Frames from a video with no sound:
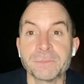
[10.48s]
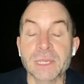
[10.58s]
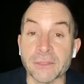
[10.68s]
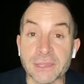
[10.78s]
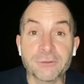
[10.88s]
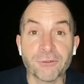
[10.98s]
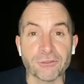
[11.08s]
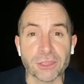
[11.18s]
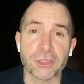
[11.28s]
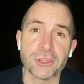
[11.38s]
And this
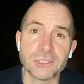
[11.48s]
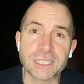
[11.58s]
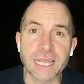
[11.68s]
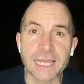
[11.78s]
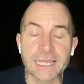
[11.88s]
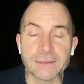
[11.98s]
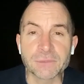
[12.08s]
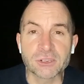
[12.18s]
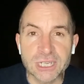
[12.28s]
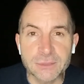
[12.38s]
Thursday,
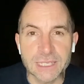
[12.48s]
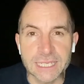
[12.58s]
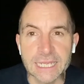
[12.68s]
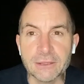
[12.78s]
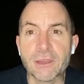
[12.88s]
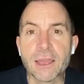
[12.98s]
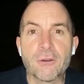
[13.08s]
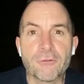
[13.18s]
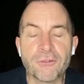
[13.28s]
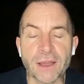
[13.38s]
Christmas Eve,
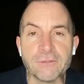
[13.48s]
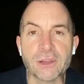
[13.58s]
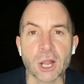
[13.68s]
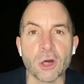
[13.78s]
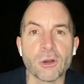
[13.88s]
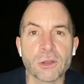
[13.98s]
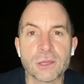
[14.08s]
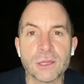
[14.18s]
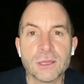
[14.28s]
5 o'clock,